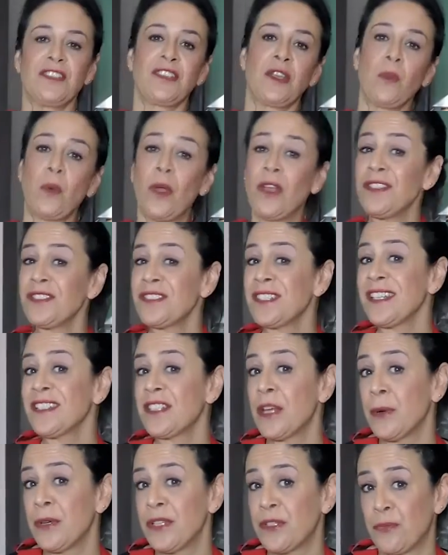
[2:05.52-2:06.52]
So whilst our
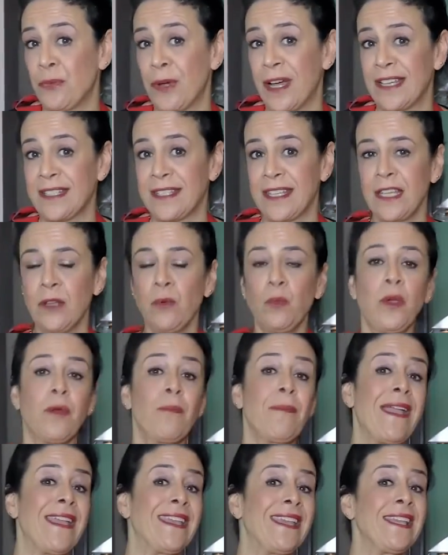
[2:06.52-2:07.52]
dough is rising, we're
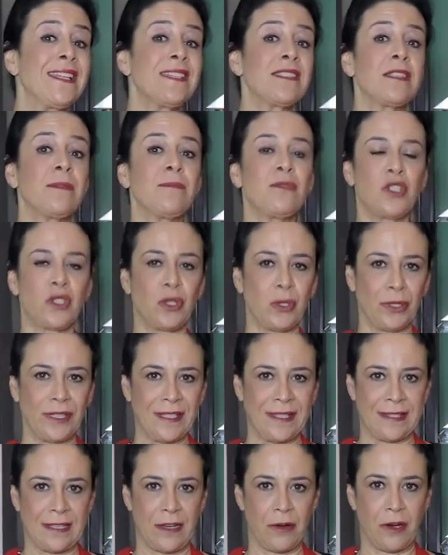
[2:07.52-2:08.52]
making some
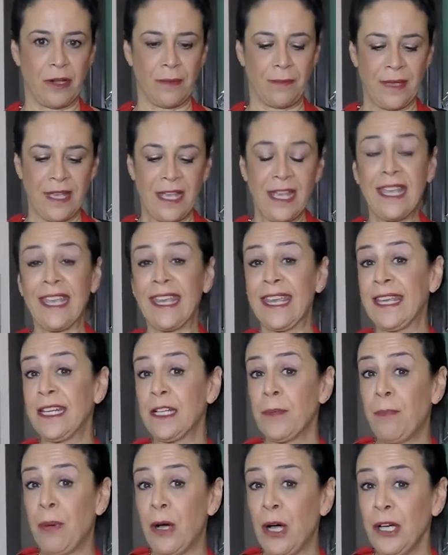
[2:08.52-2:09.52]
sugar syrup.
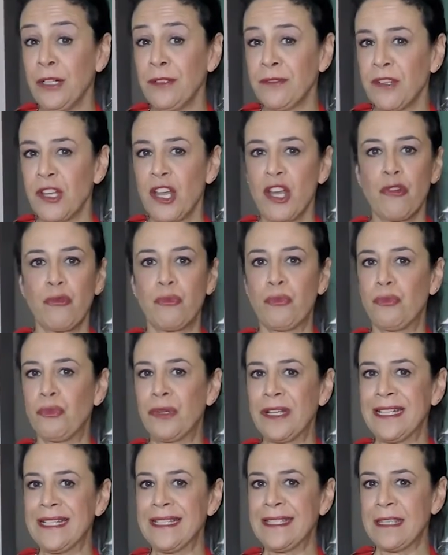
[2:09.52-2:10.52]
In a pot,
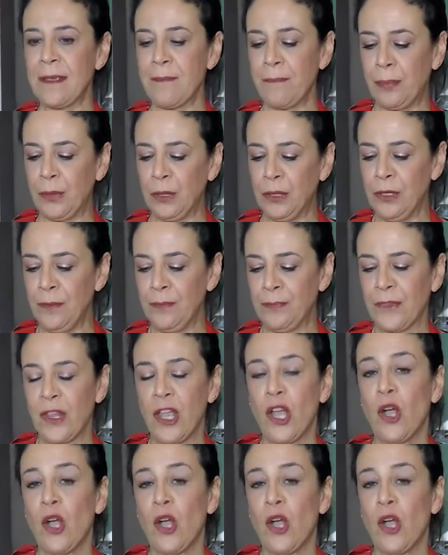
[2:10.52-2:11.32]
really simple,